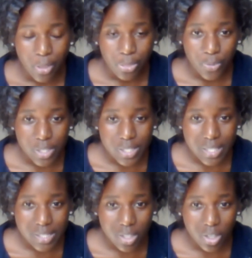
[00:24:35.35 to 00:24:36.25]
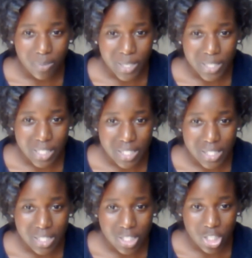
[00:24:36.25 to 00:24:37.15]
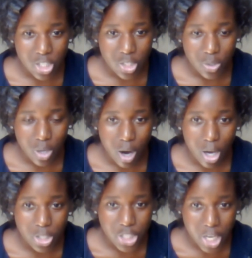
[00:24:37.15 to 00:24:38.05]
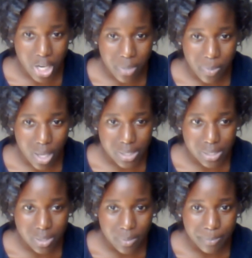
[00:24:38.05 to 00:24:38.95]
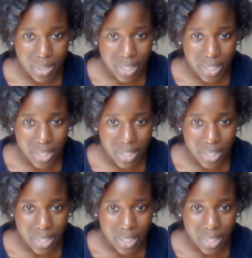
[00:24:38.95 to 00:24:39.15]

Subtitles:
The 3 scents that are being discontinued are Cherry Blossom,